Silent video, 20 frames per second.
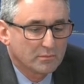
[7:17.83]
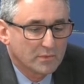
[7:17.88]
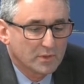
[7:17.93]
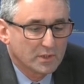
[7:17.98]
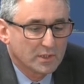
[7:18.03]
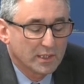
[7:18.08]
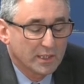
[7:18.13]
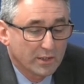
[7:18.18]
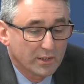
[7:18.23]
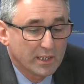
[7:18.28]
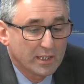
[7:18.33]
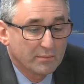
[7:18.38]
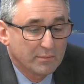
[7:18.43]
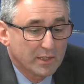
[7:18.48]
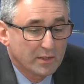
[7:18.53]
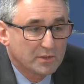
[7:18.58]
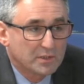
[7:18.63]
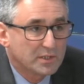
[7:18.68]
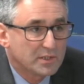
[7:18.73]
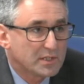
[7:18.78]

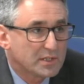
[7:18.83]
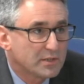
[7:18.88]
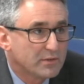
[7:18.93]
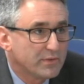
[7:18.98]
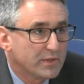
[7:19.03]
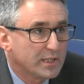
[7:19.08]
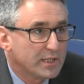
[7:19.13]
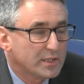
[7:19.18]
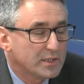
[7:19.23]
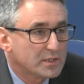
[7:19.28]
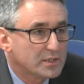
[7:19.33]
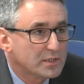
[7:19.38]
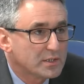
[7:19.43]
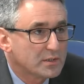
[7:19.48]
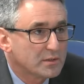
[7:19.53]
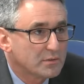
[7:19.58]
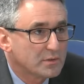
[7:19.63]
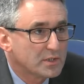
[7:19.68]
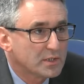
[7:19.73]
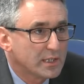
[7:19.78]
email to the surveyors
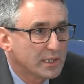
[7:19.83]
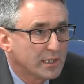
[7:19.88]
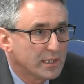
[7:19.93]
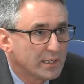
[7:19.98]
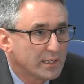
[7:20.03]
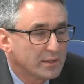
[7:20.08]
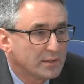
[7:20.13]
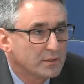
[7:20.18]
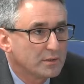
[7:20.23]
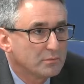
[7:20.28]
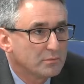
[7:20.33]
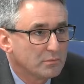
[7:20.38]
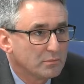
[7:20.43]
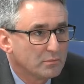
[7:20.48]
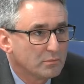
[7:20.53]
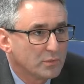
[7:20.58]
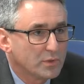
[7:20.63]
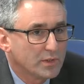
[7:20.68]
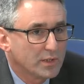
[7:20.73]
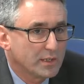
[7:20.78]
saying,
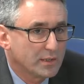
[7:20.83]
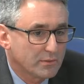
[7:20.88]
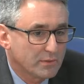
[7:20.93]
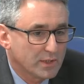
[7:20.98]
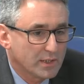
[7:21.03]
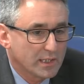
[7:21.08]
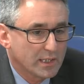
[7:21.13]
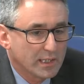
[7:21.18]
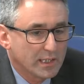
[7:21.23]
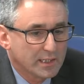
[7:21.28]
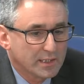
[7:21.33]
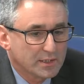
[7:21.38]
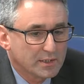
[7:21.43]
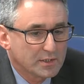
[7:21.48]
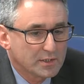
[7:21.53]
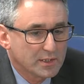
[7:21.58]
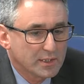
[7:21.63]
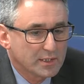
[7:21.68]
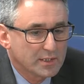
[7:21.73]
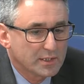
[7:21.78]
with the
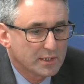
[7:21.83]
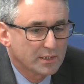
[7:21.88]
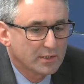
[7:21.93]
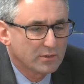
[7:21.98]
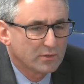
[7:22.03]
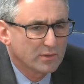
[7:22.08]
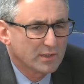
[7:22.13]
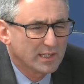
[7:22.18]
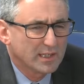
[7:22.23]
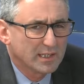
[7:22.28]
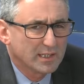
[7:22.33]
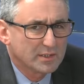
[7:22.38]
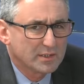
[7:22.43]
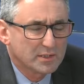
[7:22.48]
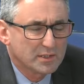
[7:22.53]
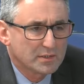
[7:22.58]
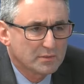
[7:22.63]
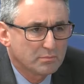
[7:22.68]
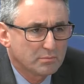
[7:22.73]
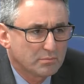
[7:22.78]
guidance, the internal
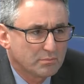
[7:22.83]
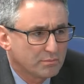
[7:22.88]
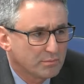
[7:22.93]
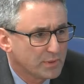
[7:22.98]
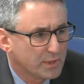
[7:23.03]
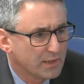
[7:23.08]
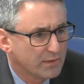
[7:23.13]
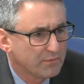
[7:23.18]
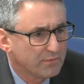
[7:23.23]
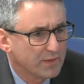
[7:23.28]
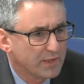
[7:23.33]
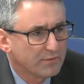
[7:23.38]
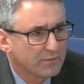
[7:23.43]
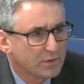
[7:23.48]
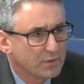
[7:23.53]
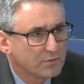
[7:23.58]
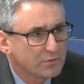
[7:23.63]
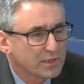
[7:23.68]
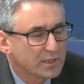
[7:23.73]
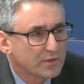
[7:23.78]
guidance,
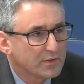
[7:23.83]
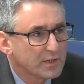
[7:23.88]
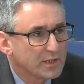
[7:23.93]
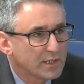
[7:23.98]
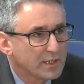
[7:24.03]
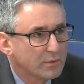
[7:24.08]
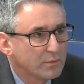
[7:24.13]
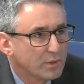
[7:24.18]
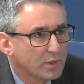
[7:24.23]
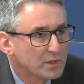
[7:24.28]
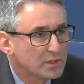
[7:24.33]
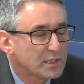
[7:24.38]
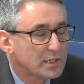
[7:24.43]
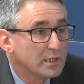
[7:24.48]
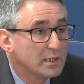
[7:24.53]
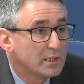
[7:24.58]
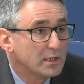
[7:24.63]
B500 I think it was,